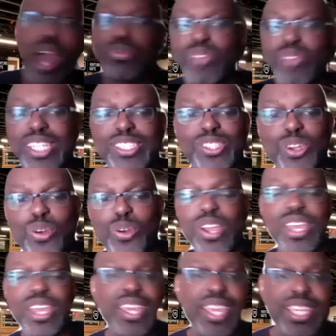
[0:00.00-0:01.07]
which I call
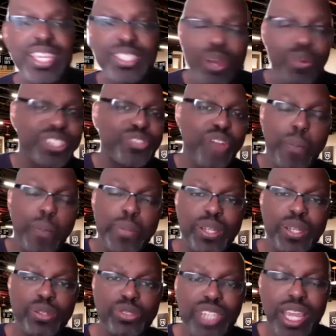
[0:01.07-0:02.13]
gem drops, right? So
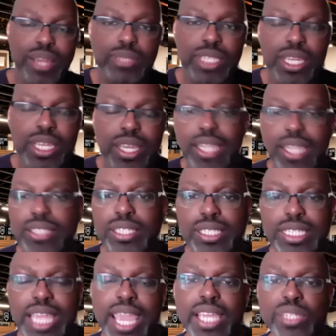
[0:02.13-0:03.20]
he's always dropping those
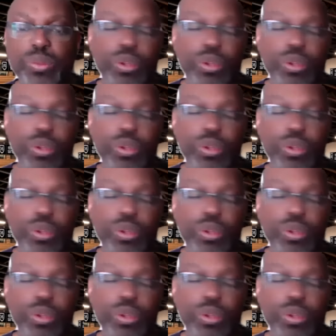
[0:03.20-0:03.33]
gems.